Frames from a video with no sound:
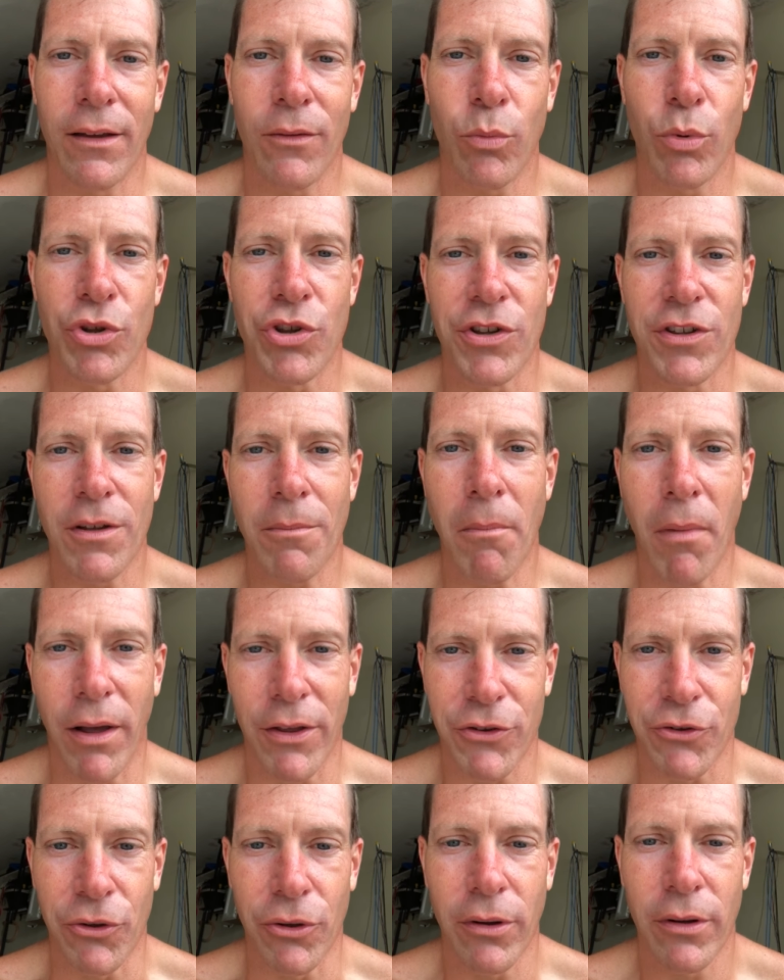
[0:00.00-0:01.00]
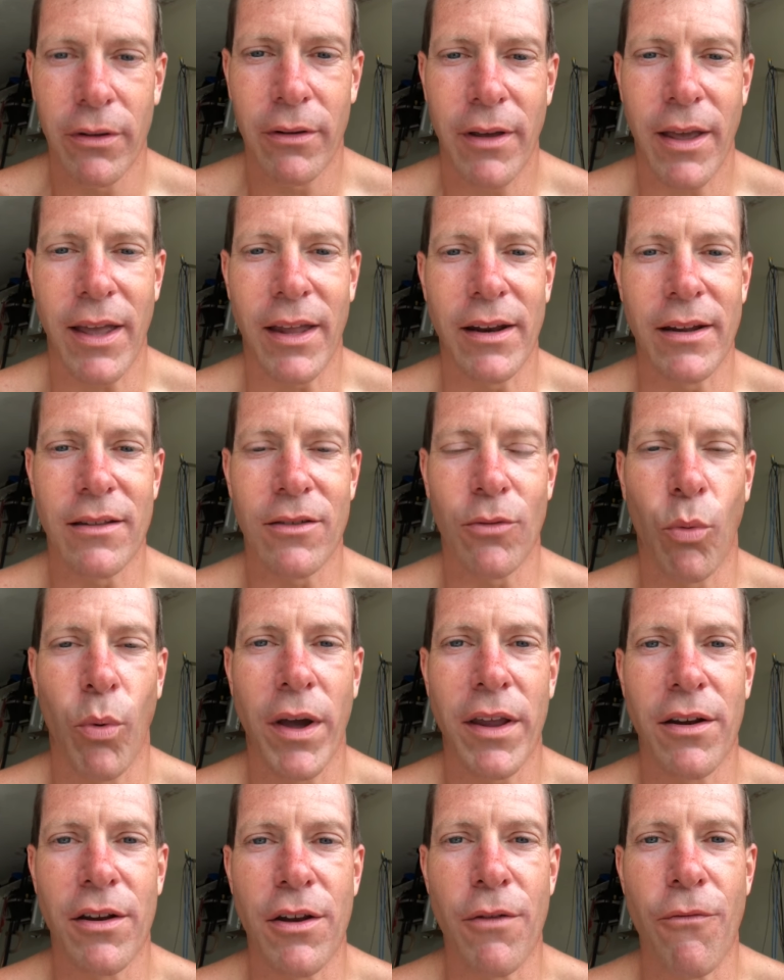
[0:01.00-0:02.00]
which is a muscle, and it's a
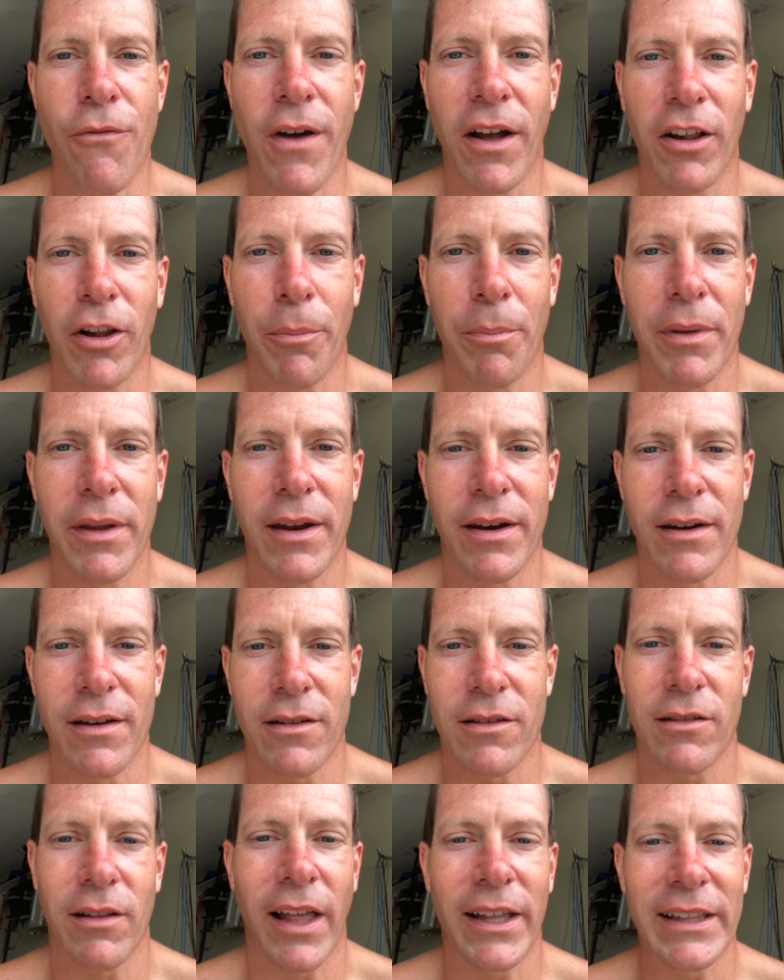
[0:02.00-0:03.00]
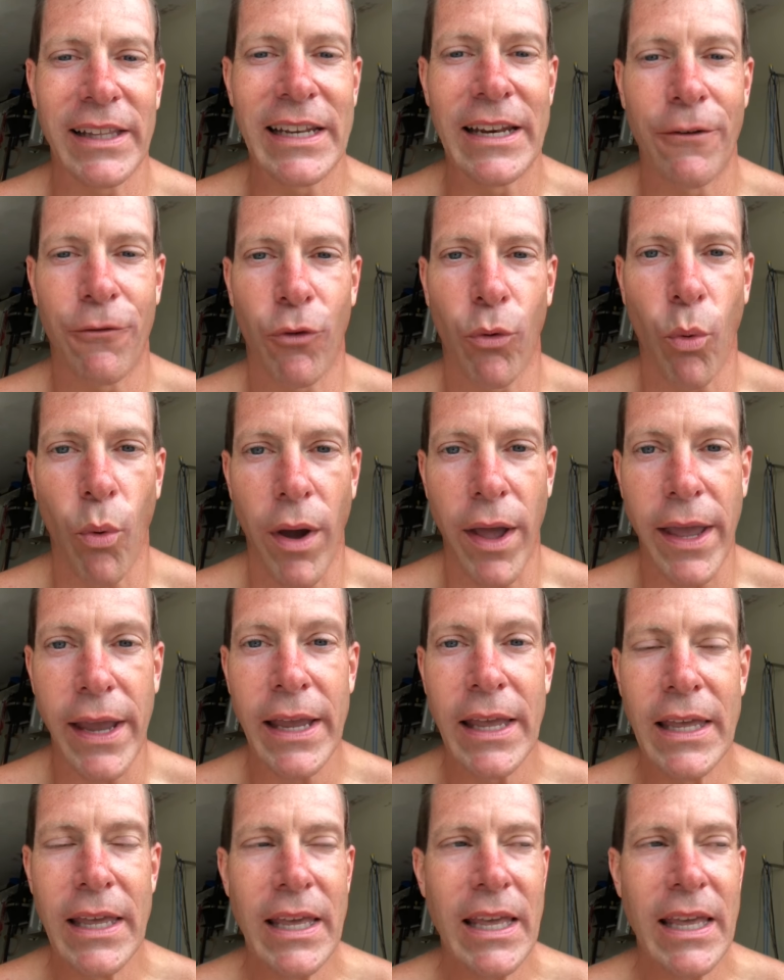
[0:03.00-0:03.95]
way to develop it in a slightly different way.